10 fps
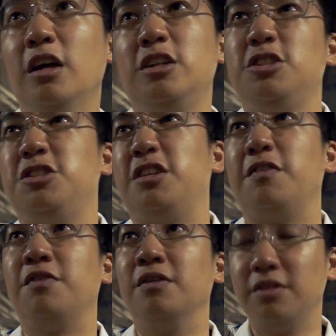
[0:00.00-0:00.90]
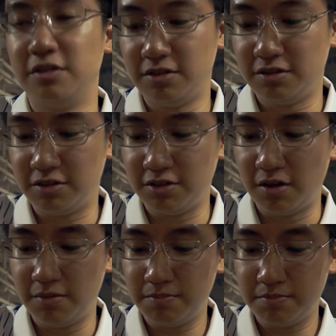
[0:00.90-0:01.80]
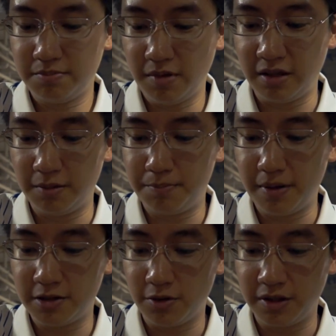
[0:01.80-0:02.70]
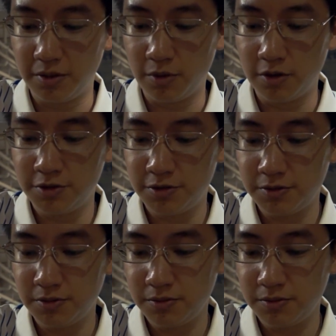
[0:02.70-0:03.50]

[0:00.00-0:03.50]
It's just different. It's not any better or any worse.